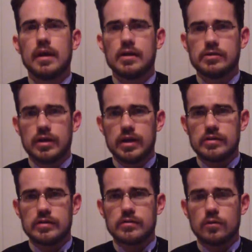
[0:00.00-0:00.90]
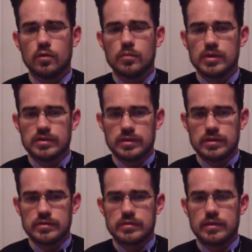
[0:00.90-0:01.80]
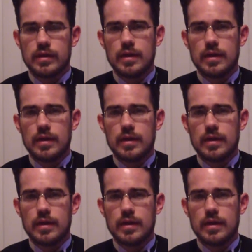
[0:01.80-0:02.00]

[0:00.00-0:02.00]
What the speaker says: education, or business.